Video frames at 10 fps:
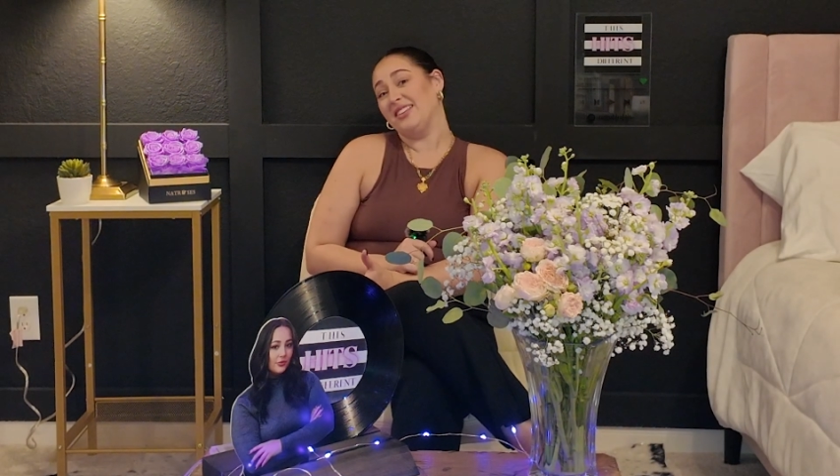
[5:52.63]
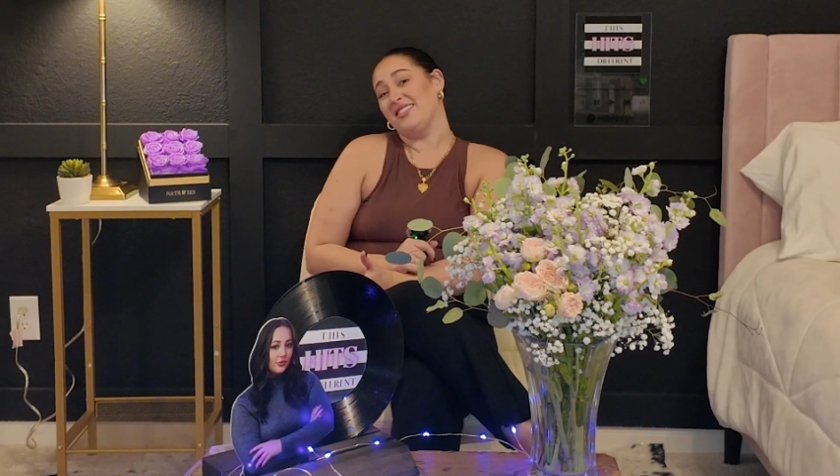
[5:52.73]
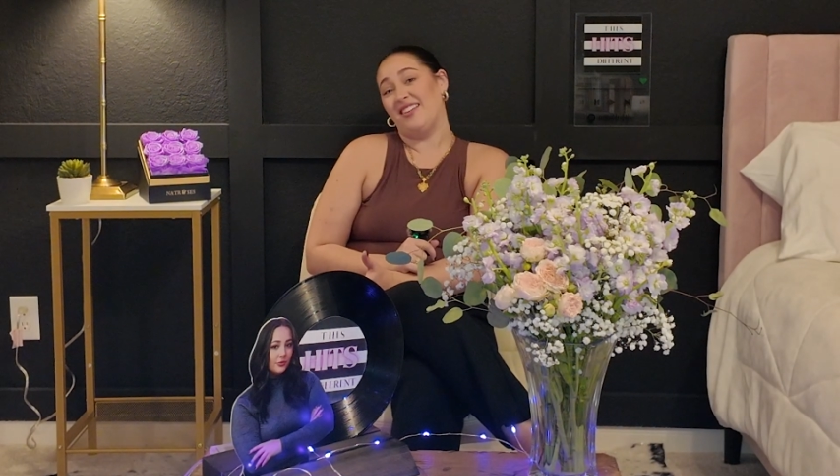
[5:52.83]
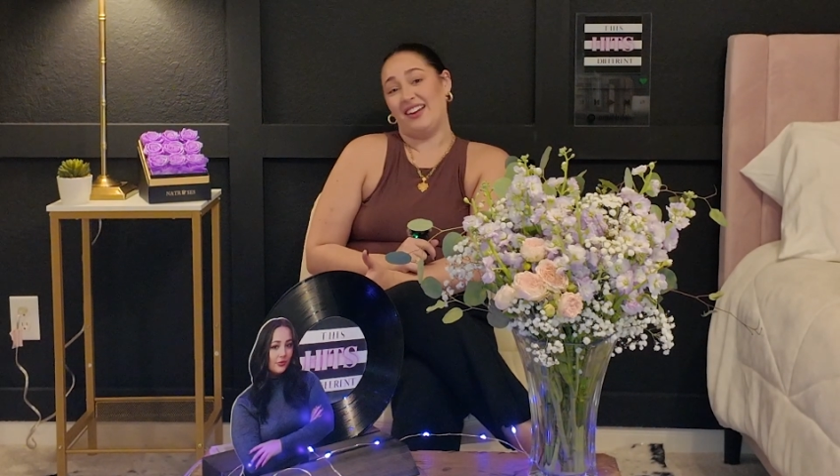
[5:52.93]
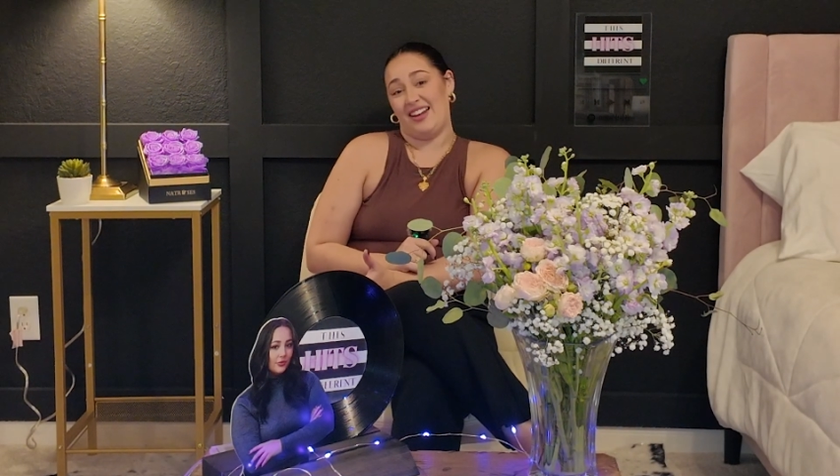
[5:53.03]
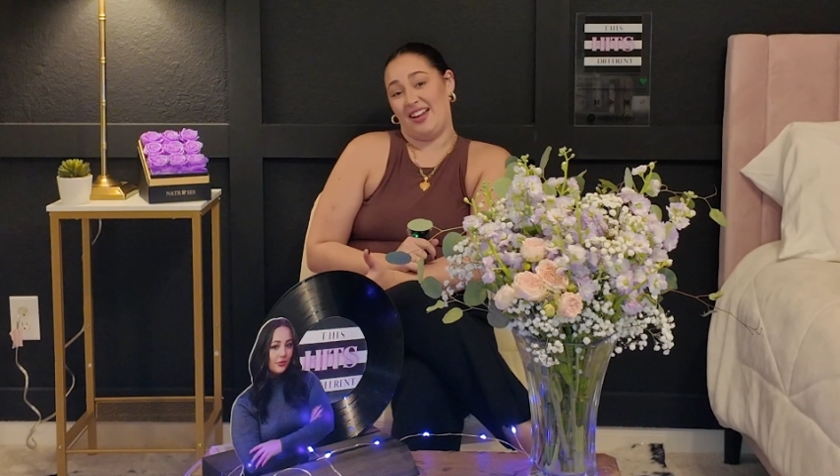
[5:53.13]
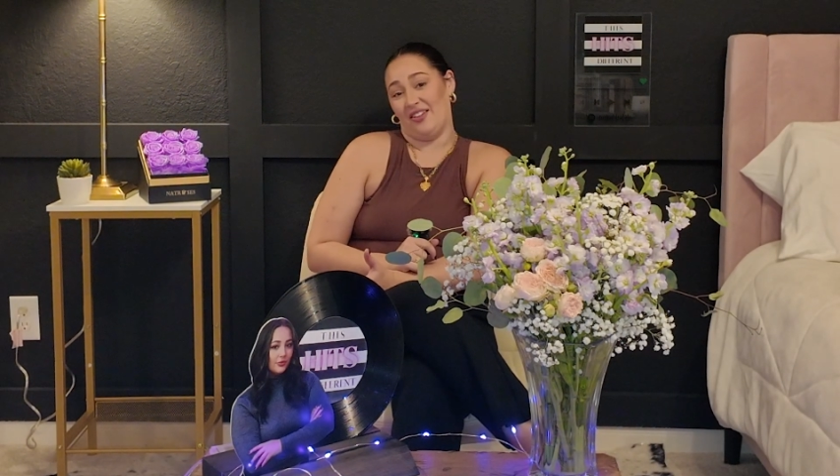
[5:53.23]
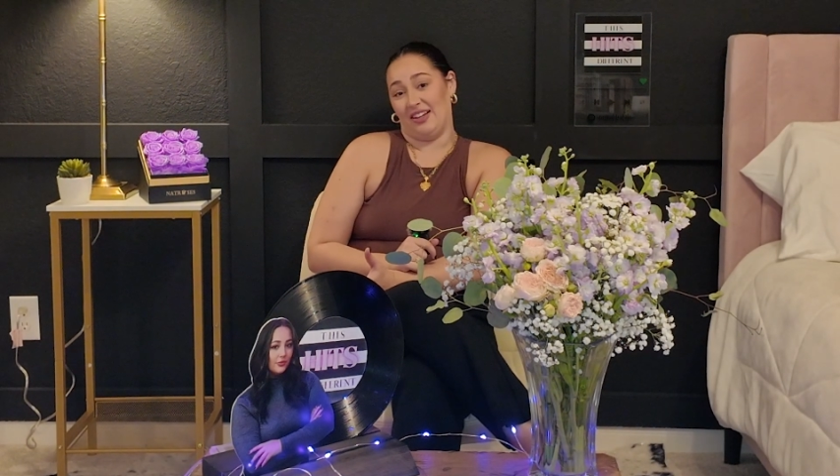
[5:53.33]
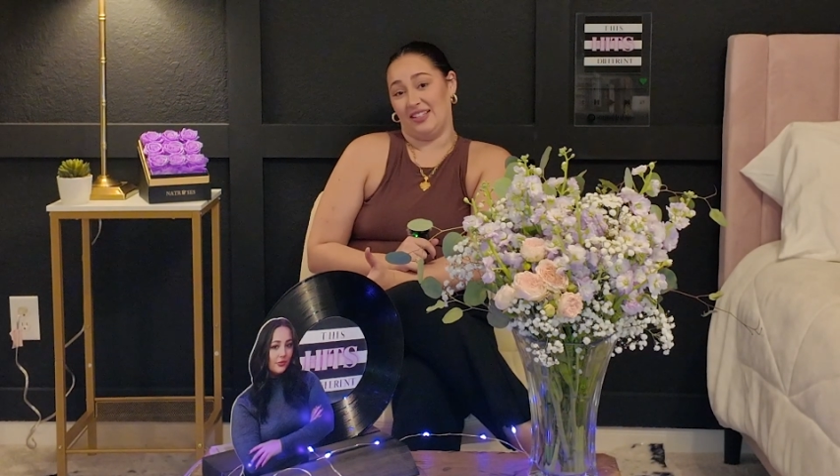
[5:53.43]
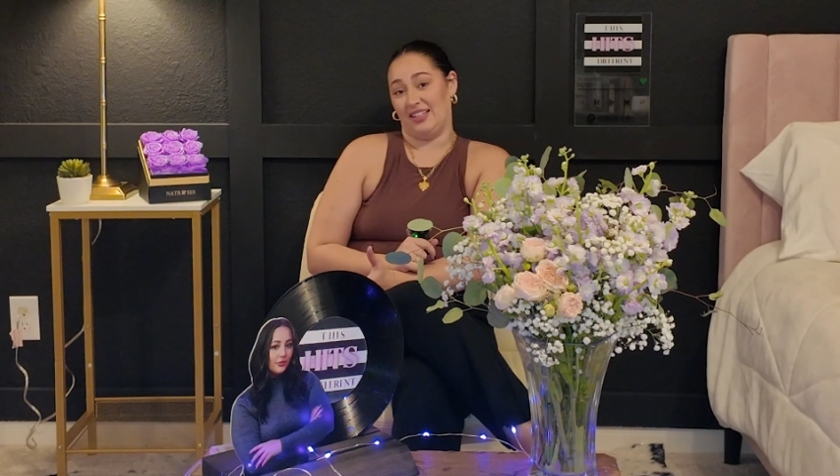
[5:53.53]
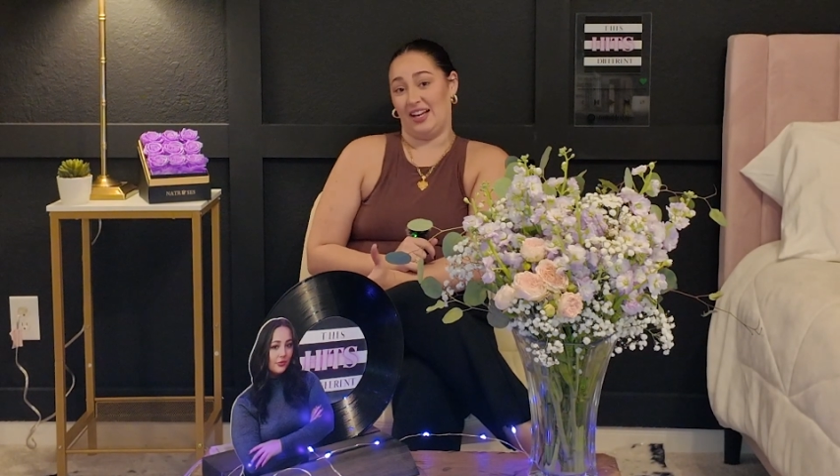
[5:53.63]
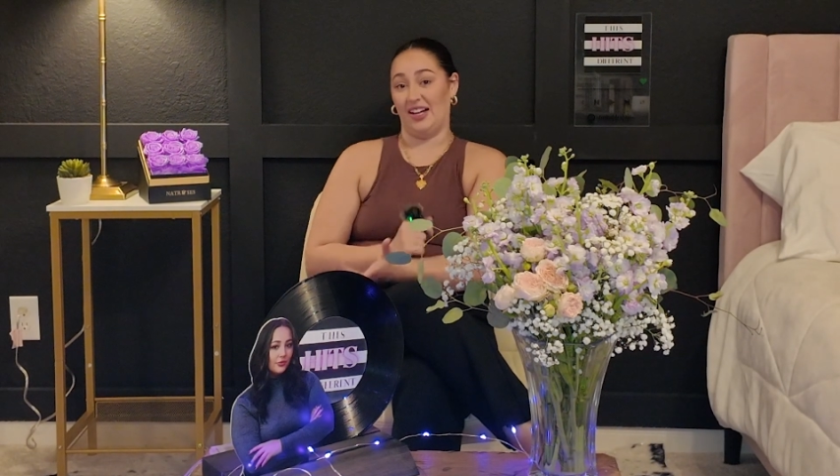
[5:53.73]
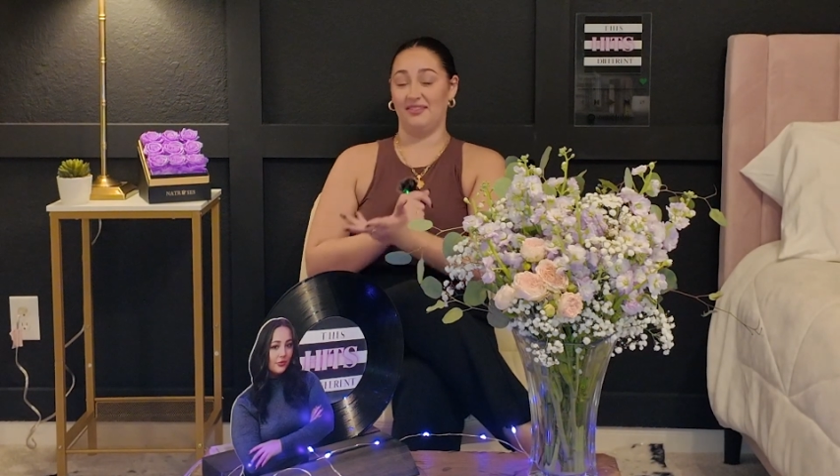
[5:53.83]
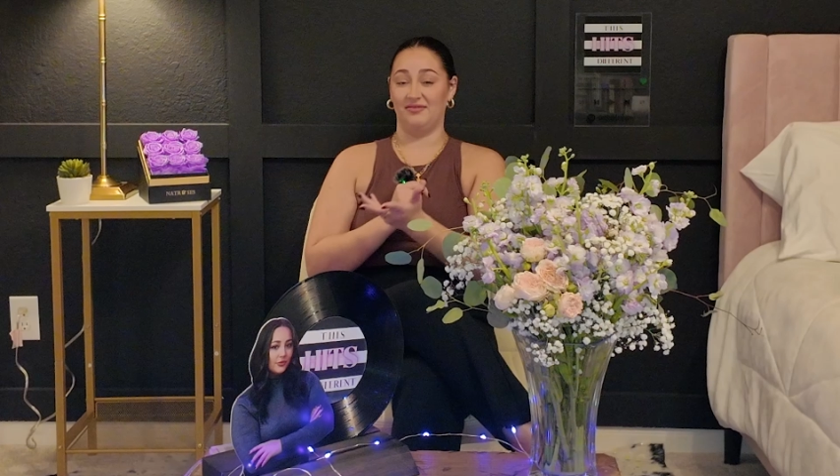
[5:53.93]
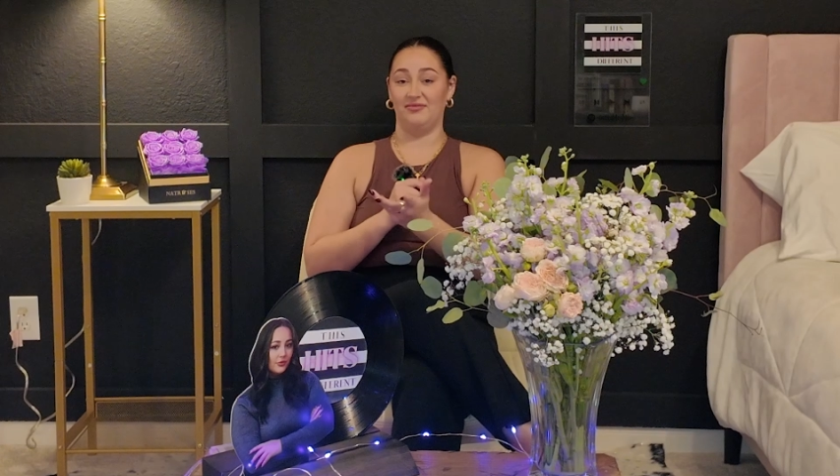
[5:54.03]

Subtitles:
is not adhering to that.